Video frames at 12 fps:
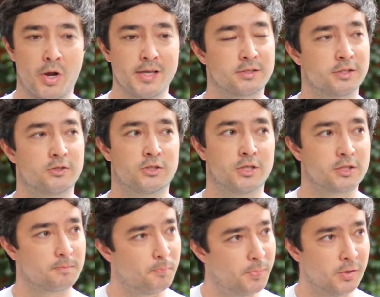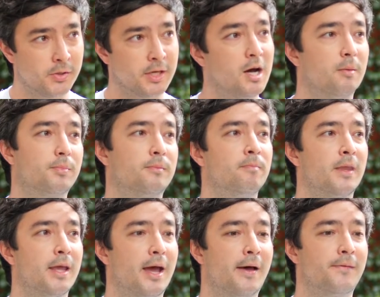waste is just building up.
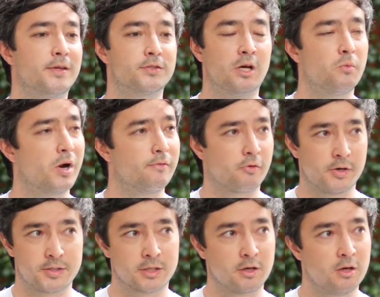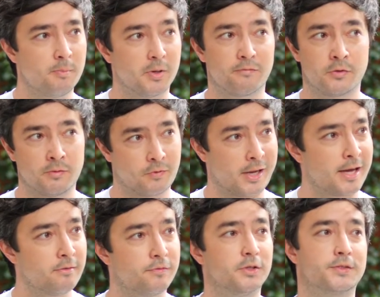Mm-hmm. And there's nowhere for it to go but for, for
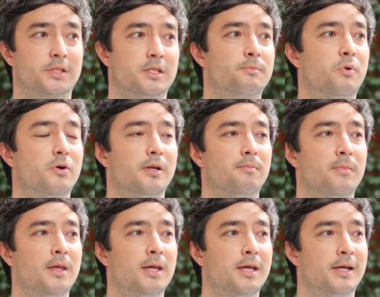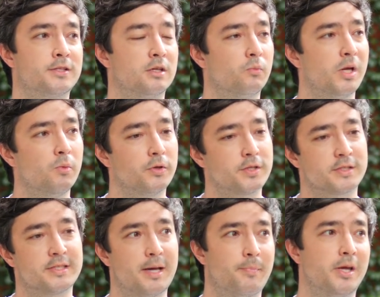landfills at this point. And so we want to
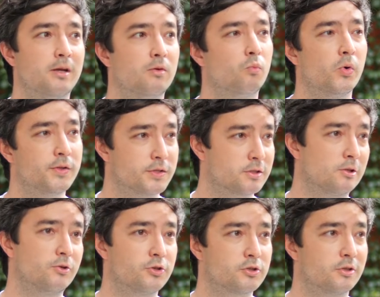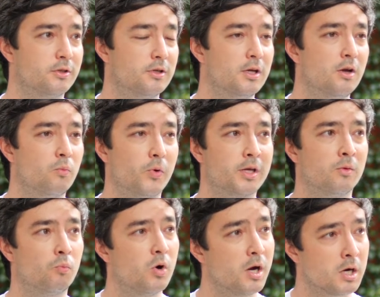step in with a solution. We
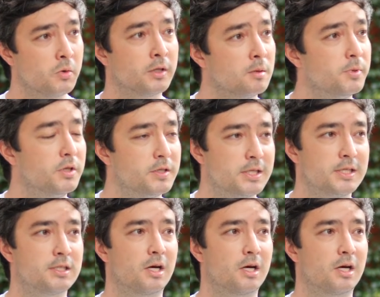can work with communities